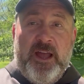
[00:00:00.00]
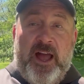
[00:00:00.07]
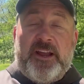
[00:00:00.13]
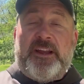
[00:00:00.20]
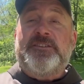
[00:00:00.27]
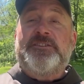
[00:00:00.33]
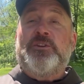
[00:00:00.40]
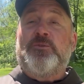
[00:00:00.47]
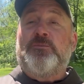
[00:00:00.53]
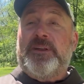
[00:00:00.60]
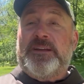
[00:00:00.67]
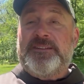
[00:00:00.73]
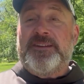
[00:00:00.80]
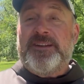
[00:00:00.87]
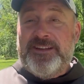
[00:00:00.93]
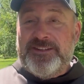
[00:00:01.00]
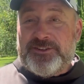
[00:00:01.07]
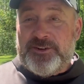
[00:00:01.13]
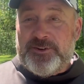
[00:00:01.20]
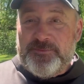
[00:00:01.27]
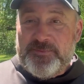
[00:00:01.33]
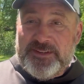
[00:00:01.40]
A continued blessed
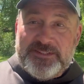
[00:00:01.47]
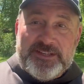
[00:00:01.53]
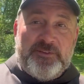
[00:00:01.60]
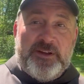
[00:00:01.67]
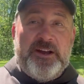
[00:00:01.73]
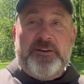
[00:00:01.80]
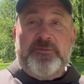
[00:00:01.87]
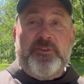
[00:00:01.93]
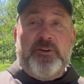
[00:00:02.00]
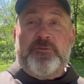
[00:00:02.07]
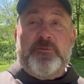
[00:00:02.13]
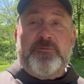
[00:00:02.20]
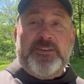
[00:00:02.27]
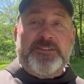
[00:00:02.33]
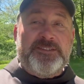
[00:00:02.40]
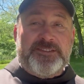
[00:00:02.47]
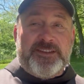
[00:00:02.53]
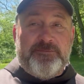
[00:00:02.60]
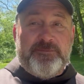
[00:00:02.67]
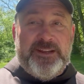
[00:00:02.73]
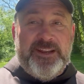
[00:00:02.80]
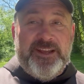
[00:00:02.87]
Easter from
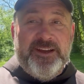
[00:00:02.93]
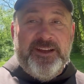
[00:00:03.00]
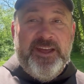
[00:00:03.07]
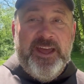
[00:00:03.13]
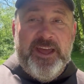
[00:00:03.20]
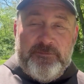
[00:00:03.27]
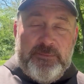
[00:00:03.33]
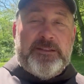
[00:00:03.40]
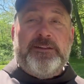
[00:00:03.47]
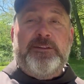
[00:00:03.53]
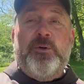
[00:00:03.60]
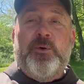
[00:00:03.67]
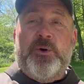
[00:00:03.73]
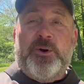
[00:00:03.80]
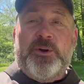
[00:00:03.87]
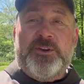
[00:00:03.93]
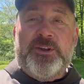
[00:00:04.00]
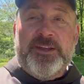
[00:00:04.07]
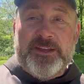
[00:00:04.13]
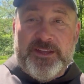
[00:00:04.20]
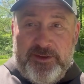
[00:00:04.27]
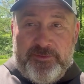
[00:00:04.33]
Franciscan Media. May the Lord
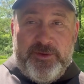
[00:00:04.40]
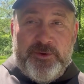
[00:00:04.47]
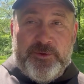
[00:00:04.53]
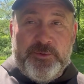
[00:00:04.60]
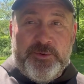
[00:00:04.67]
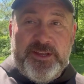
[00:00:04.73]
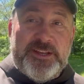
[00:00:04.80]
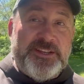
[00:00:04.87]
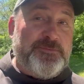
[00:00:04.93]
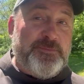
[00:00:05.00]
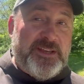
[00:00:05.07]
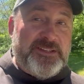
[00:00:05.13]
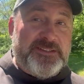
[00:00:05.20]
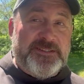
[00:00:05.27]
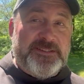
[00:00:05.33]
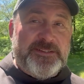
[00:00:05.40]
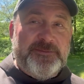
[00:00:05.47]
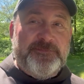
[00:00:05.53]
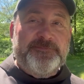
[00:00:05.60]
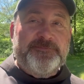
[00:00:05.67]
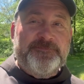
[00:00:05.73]
give you his peace.